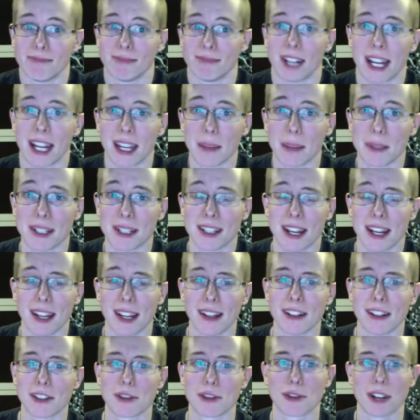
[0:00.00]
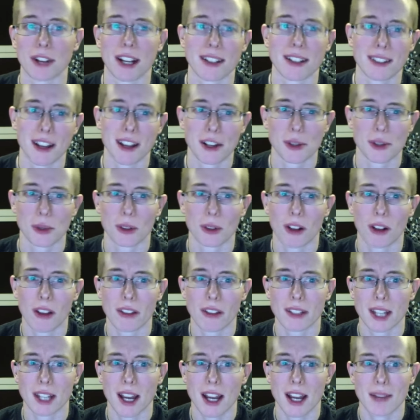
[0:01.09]
I get mistaken as transsexual all the
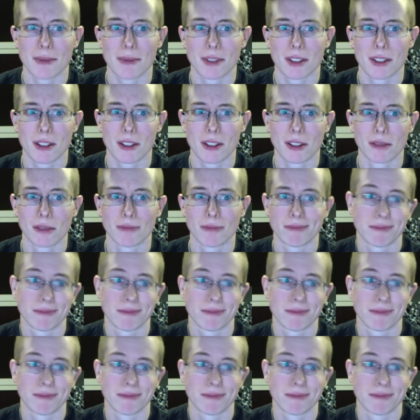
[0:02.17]
time, so